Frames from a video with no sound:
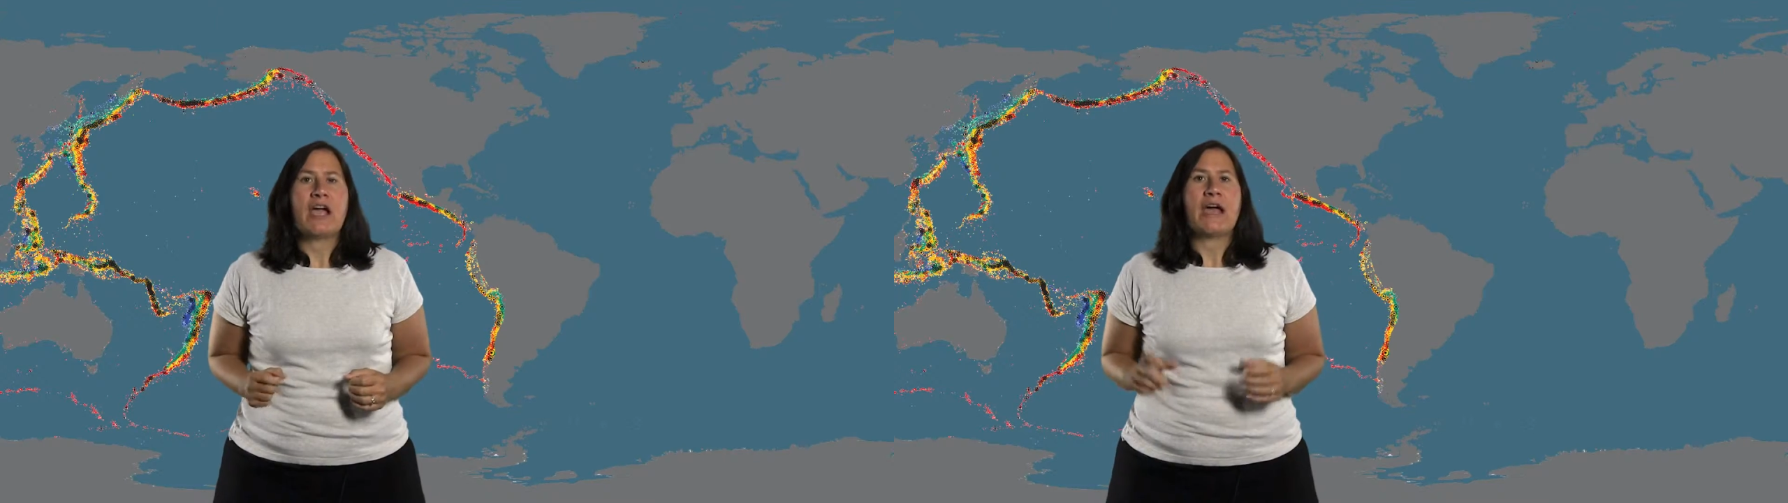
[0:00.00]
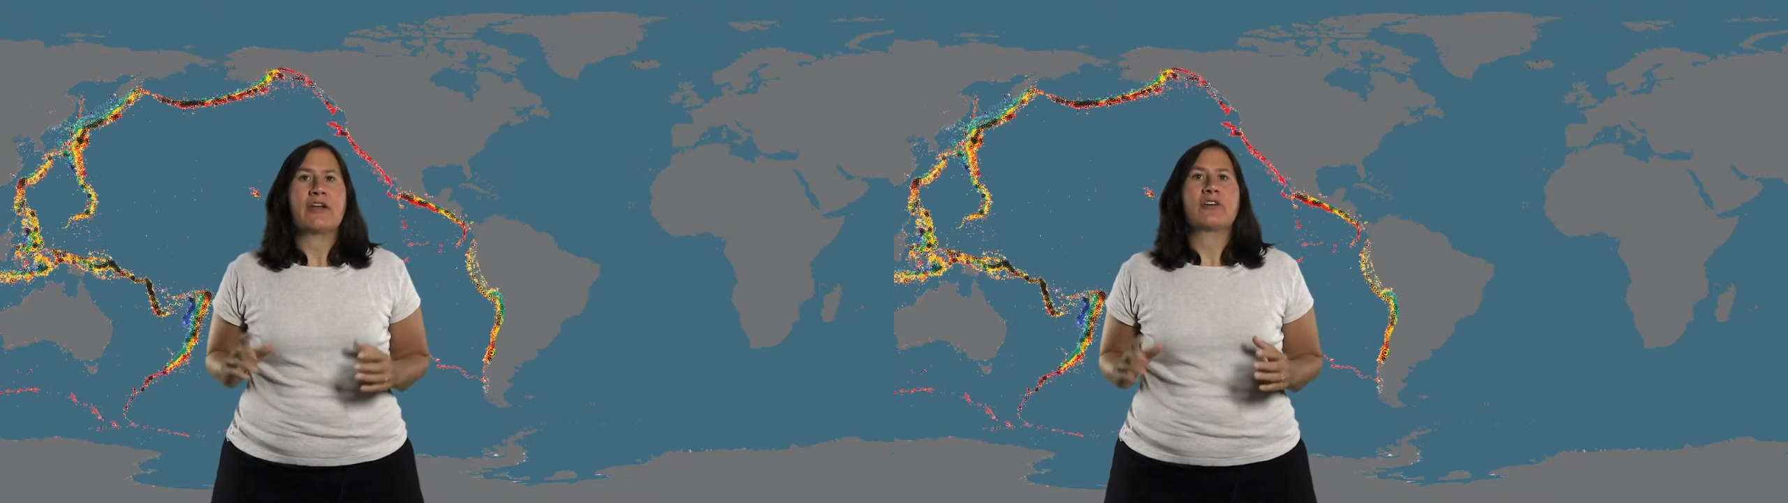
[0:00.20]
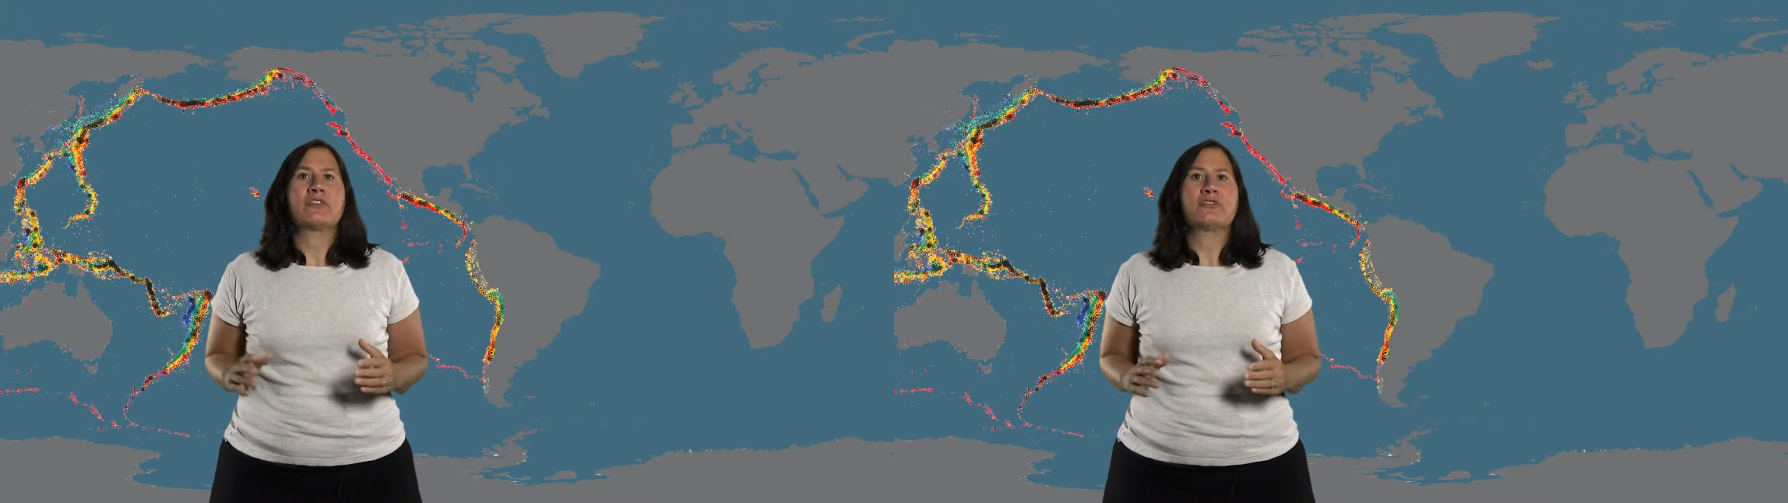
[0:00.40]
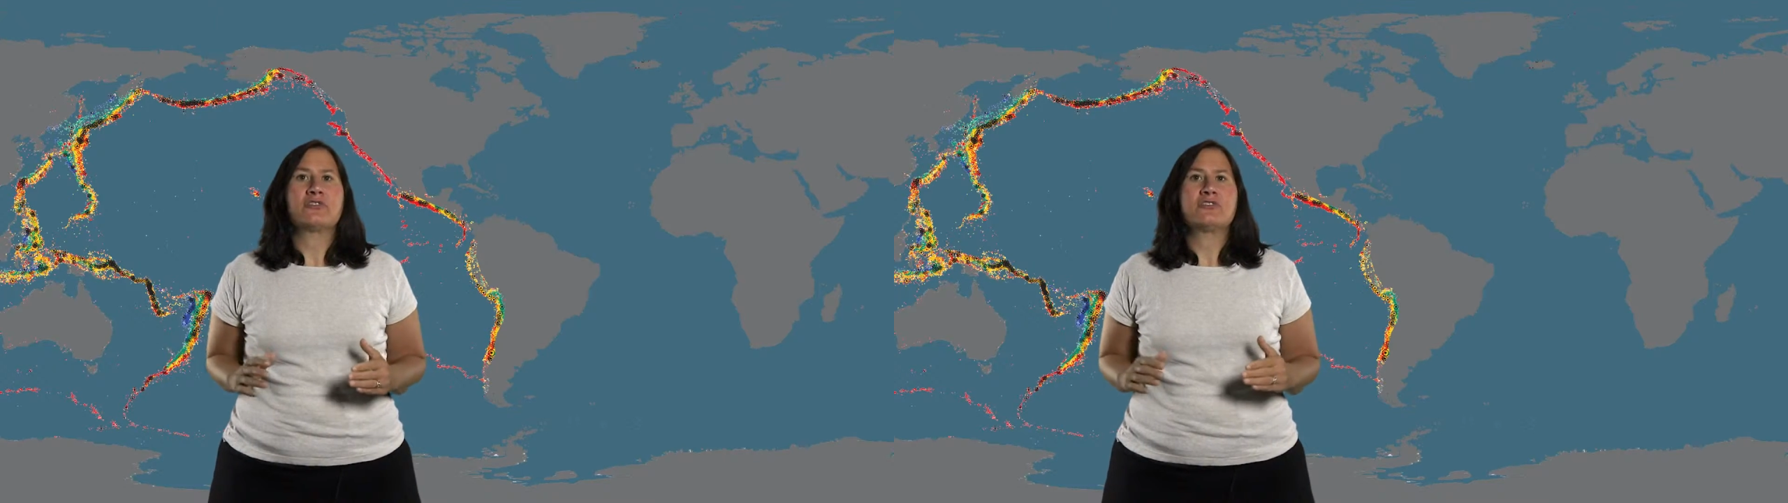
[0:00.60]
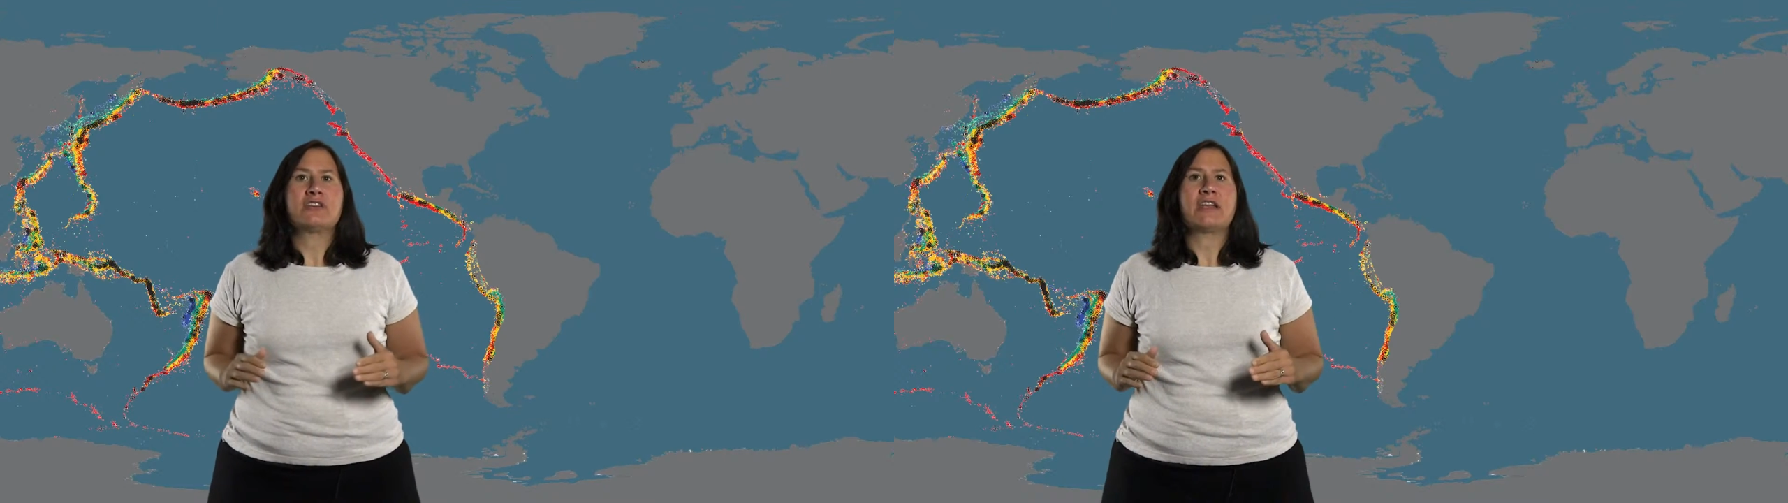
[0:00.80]
and are
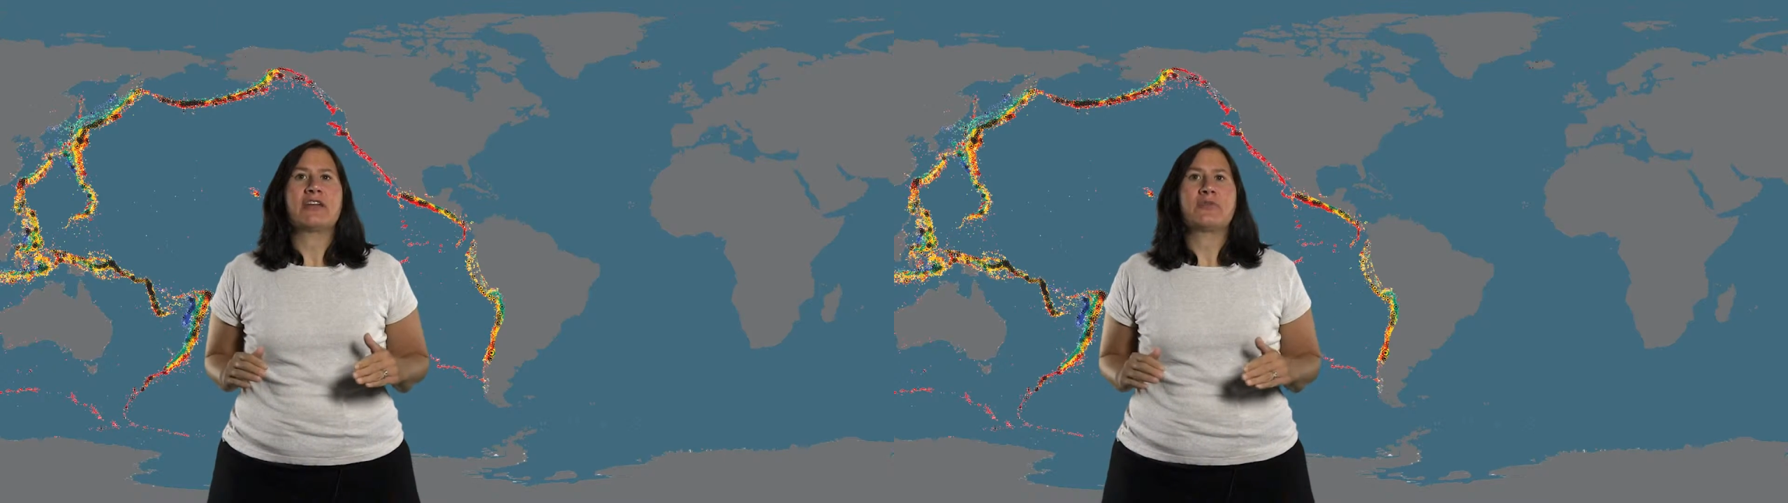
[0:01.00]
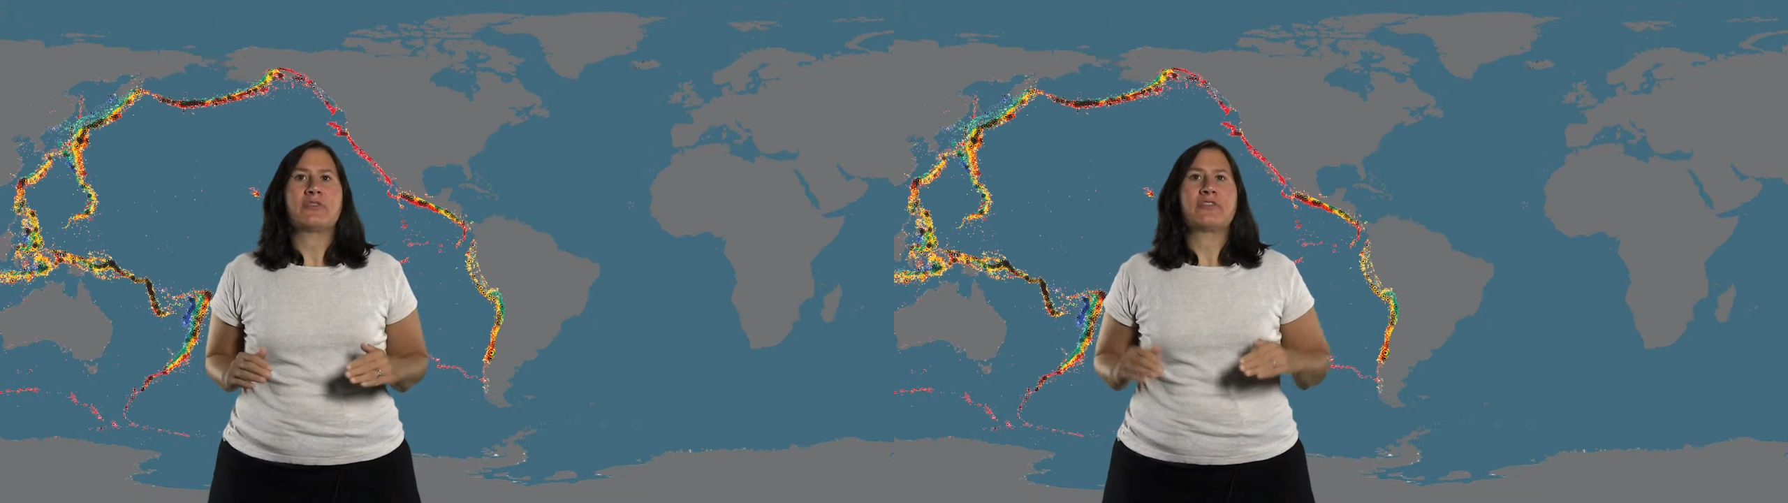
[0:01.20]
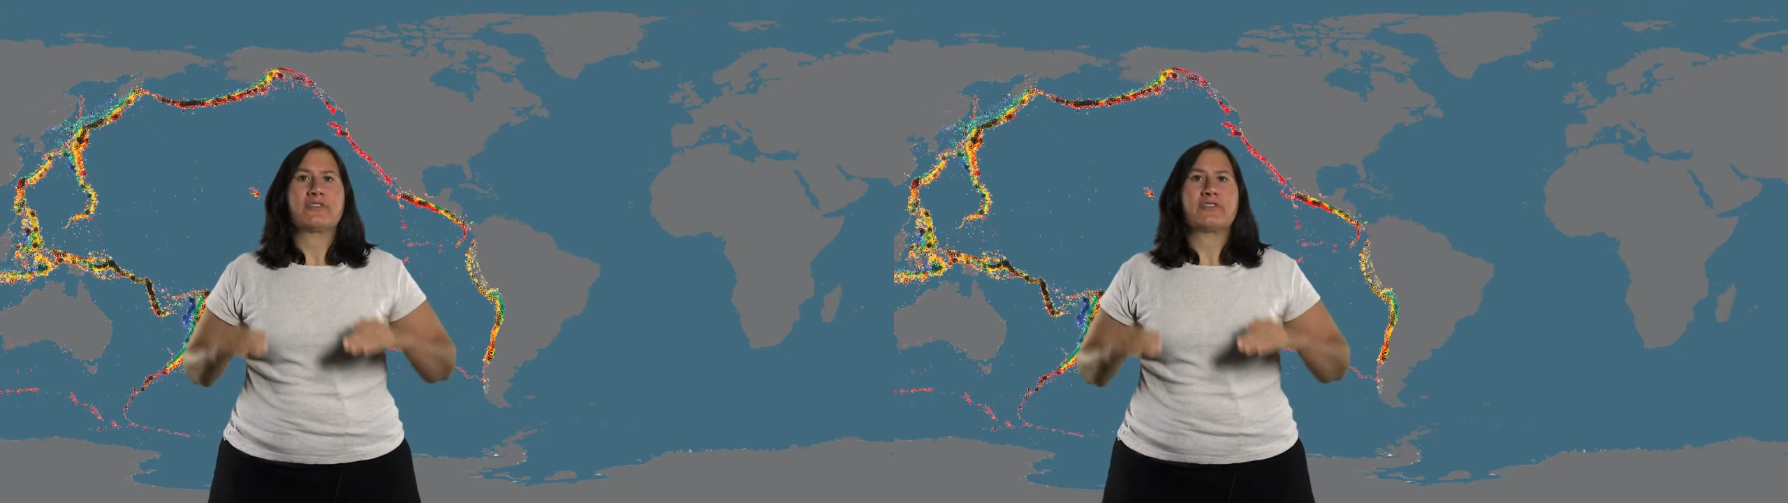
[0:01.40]
associated with a